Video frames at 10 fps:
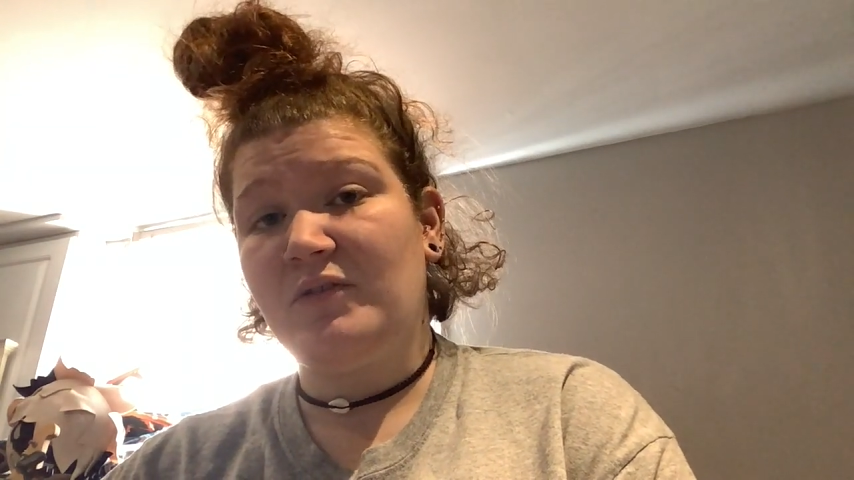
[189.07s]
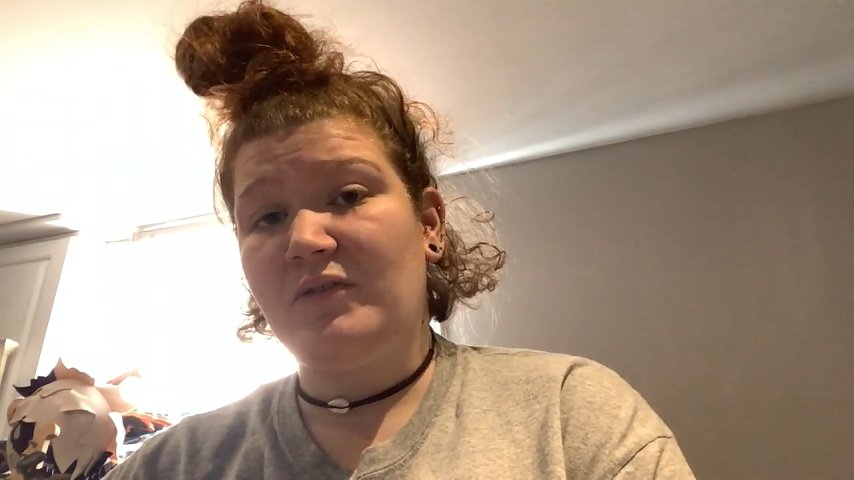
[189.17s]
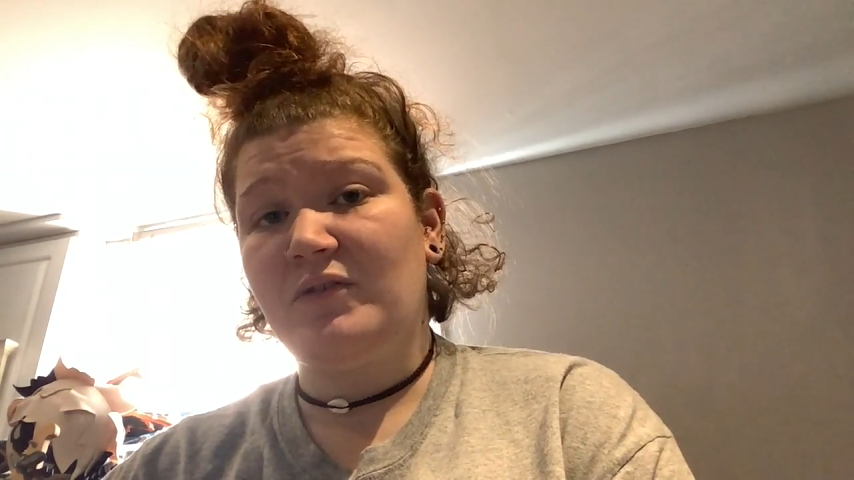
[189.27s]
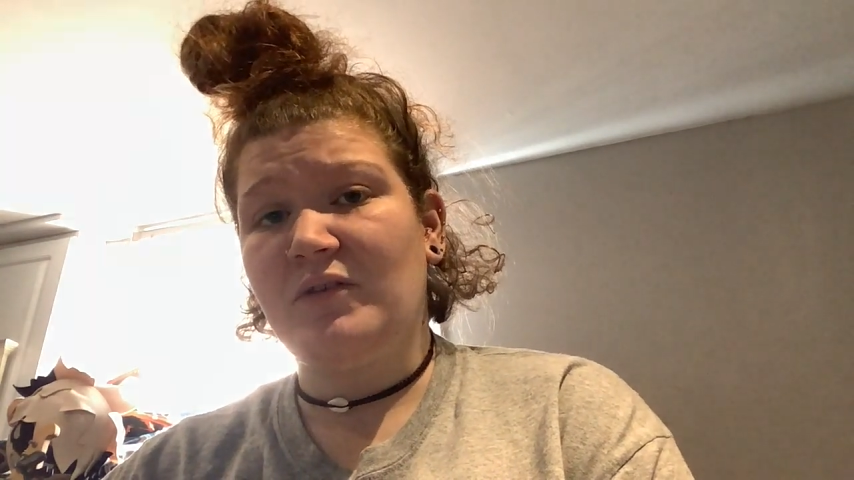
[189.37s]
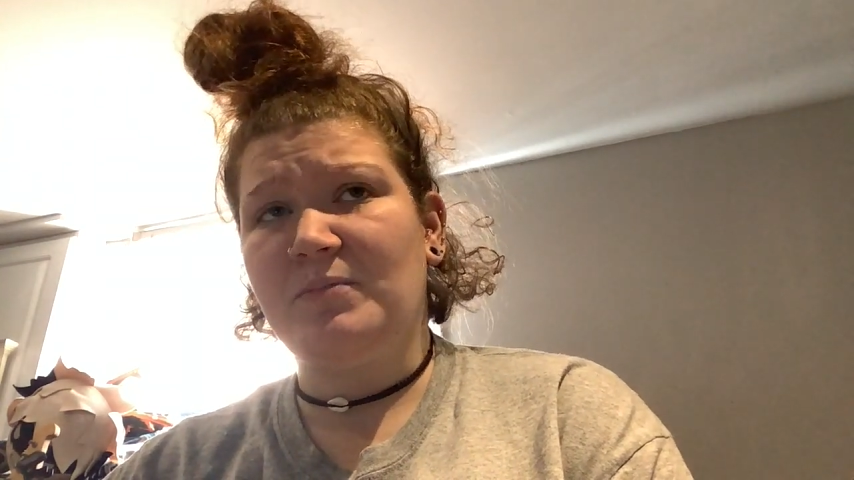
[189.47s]

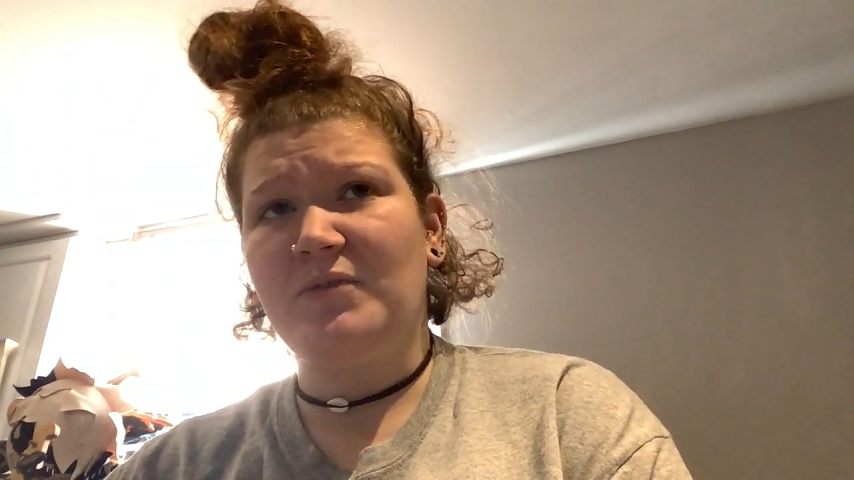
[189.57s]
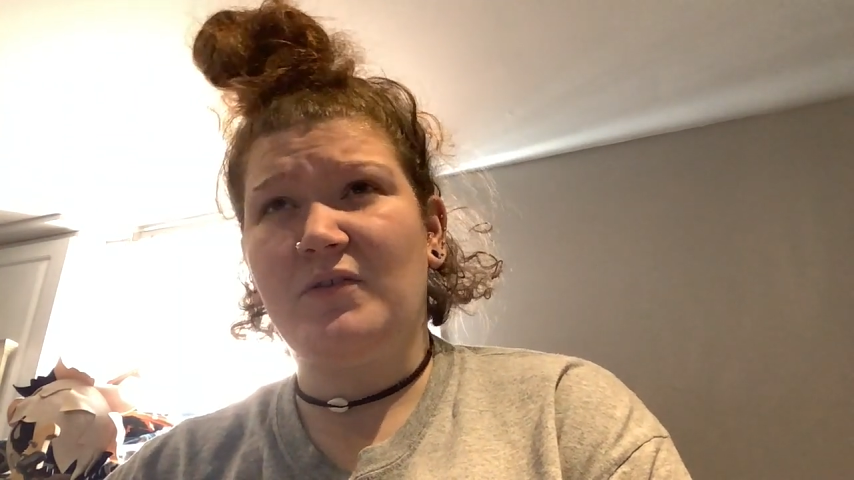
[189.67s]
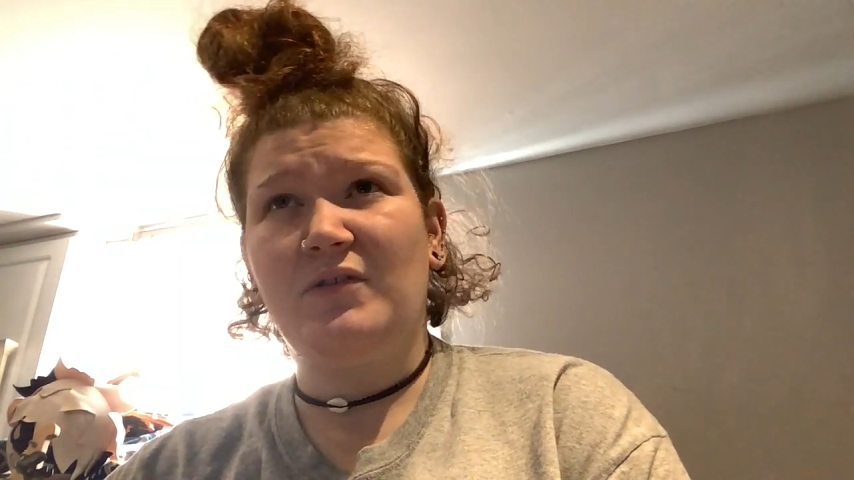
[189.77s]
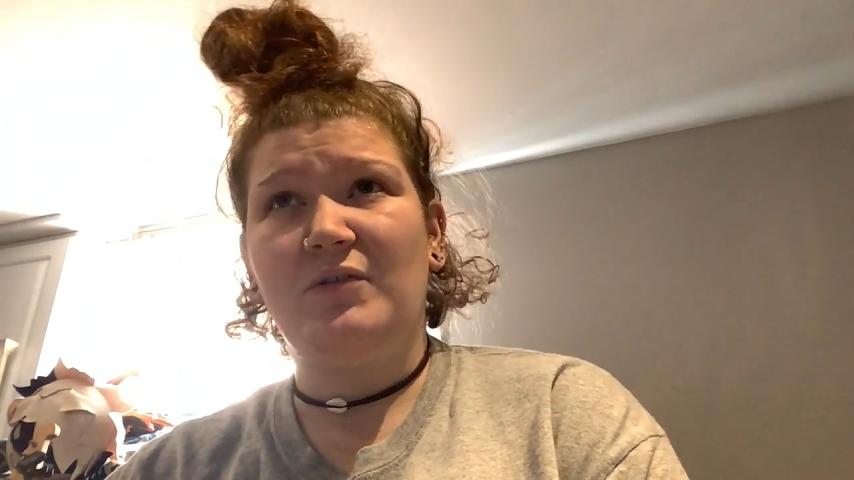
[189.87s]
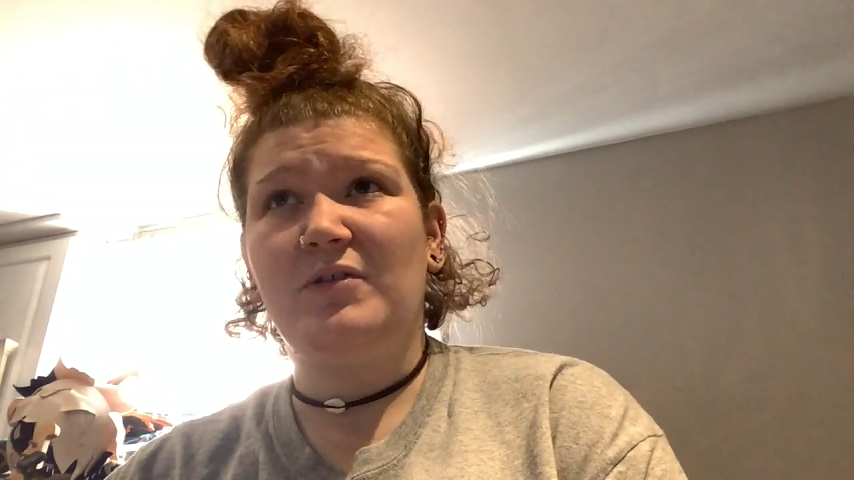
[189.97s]

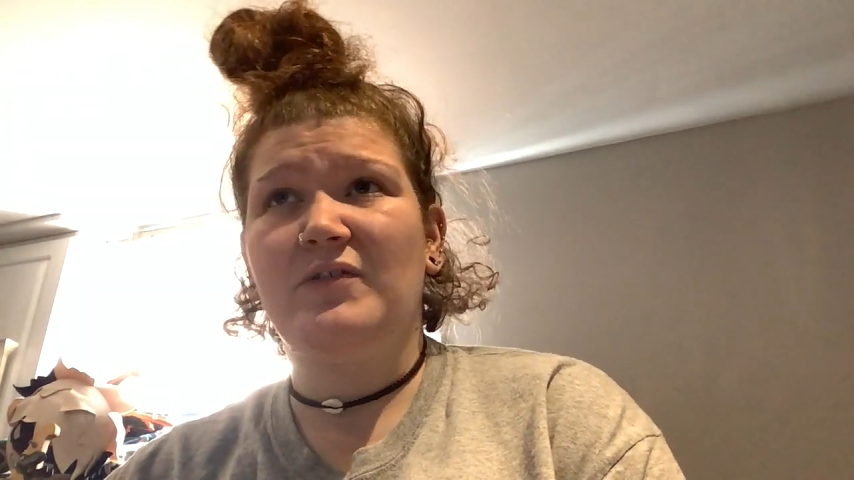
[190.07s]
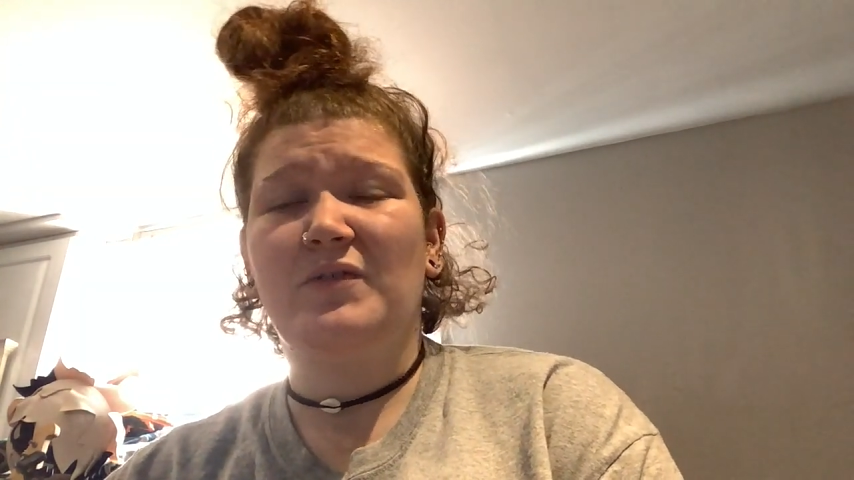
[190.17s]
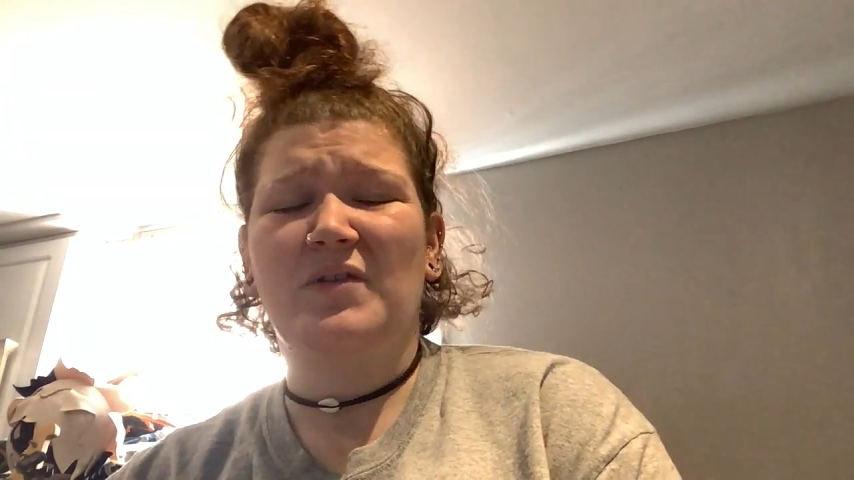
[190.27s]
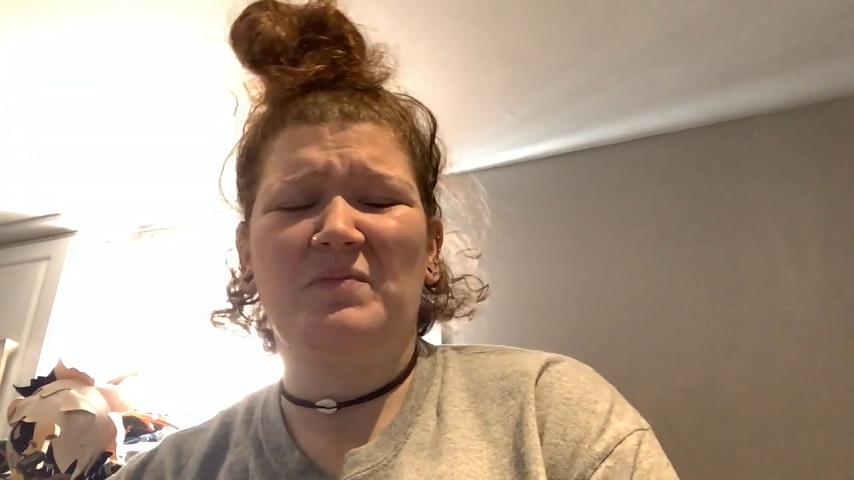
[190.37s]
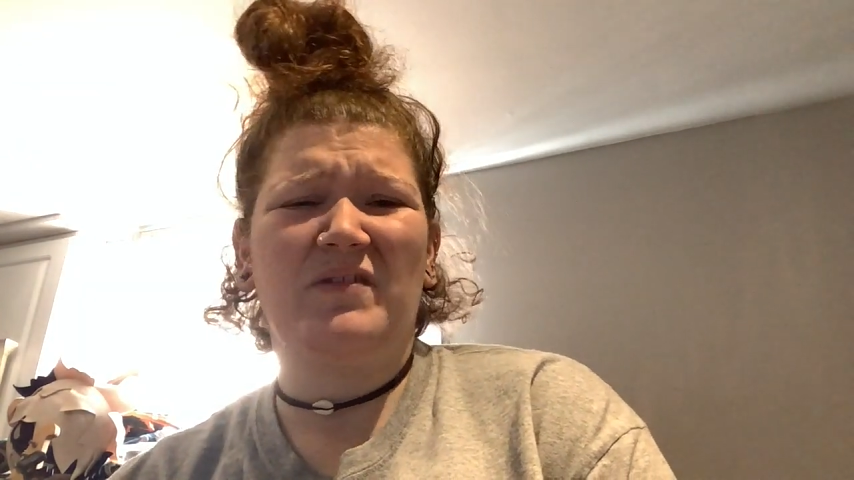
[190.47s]

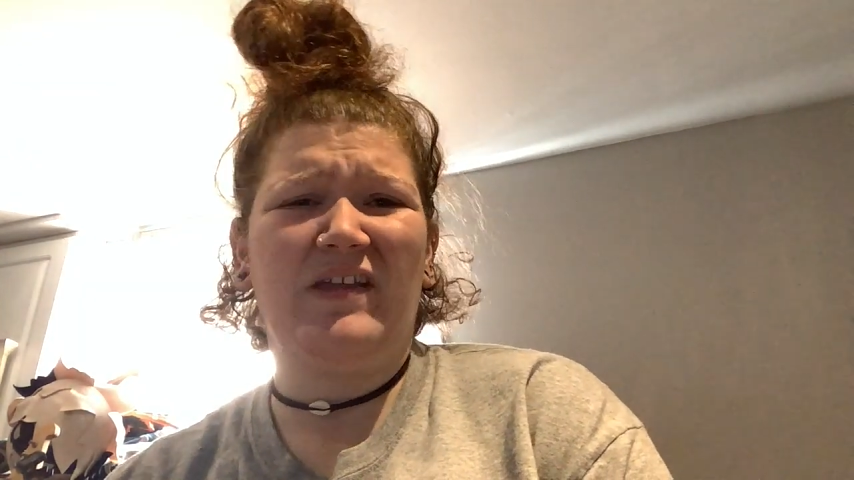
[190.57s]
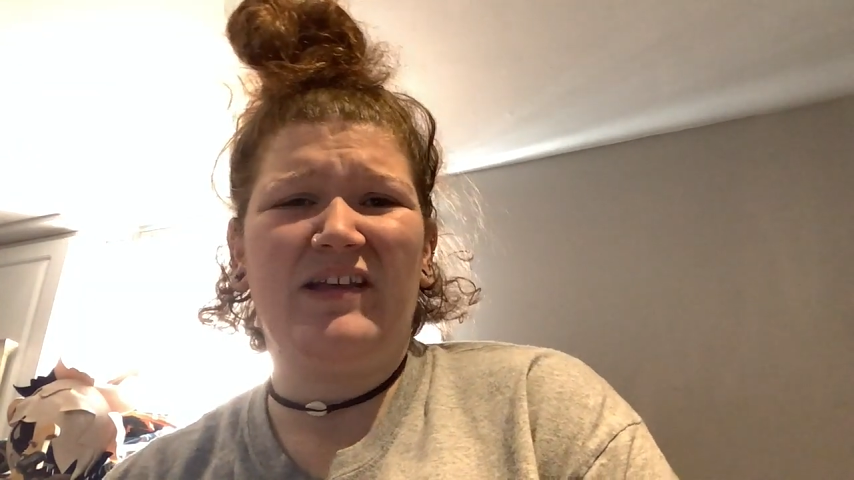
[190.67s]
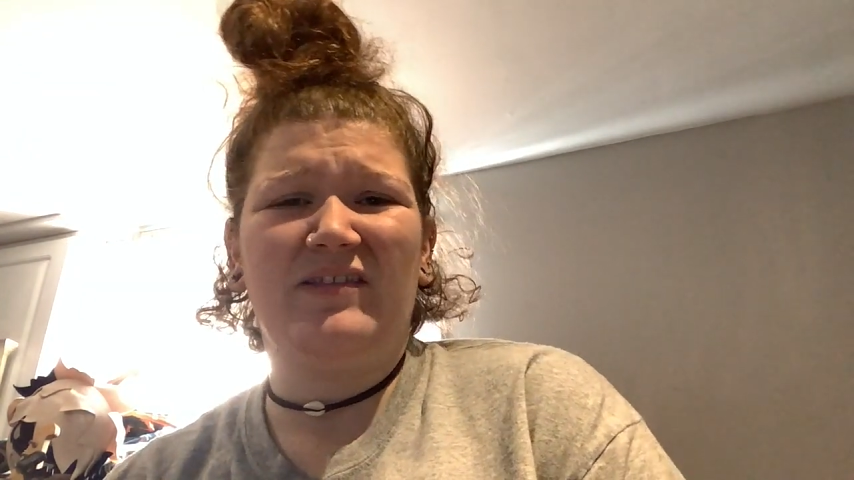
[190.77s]
something